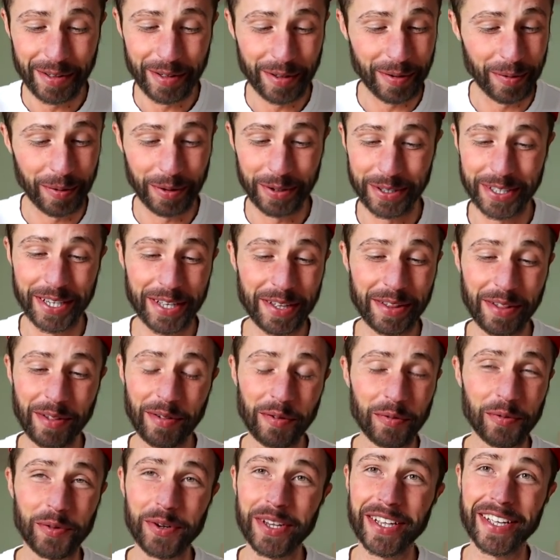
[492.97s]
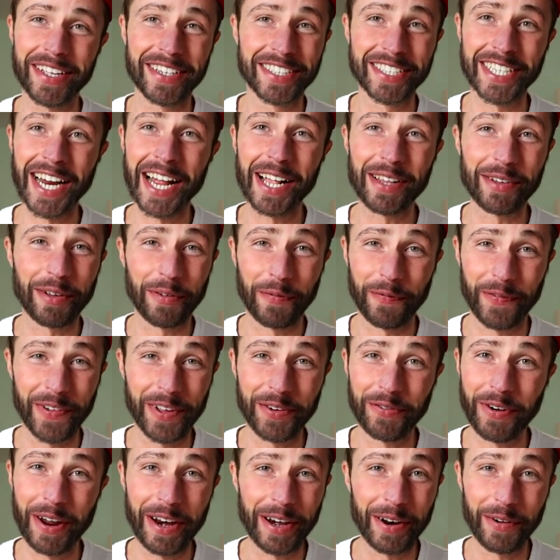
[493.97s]
So this is really a childhood
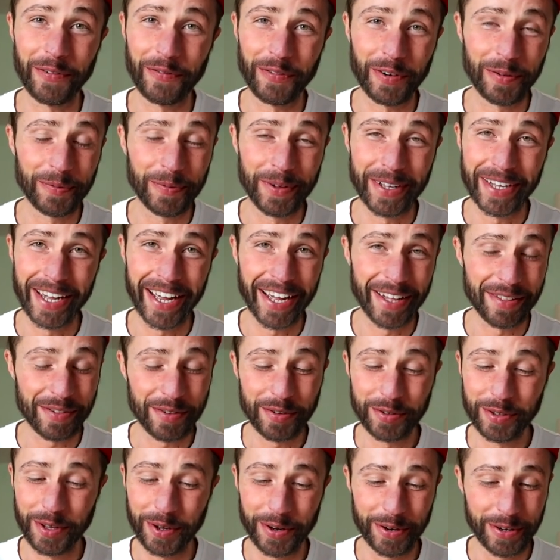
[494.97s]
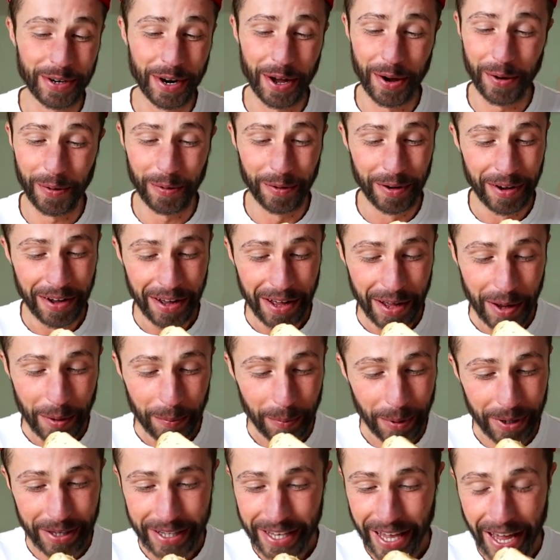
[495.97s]
thing right now for me, guys, you don't know.
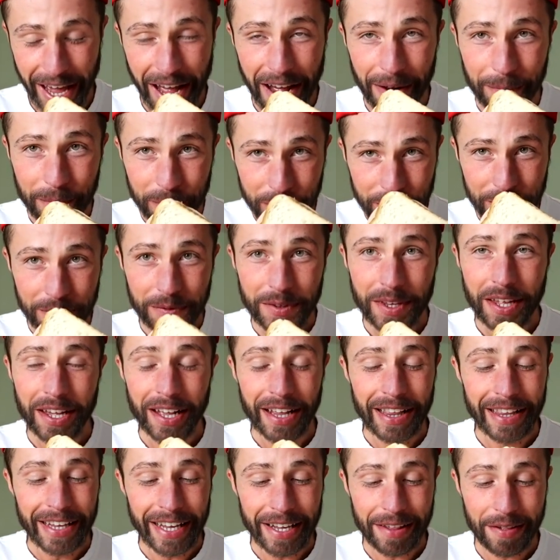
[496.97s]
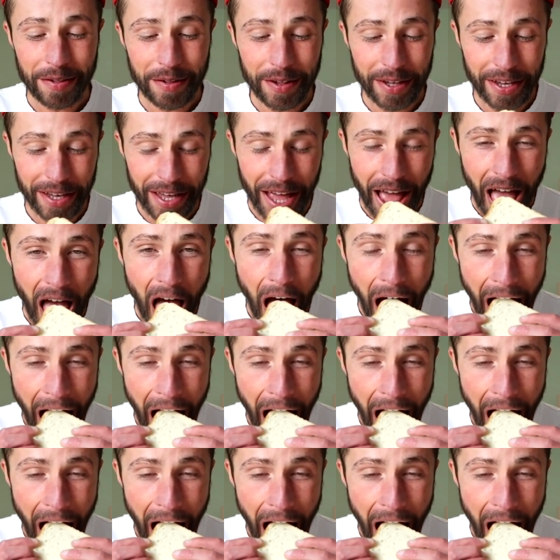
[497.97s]
But yeah, let's see.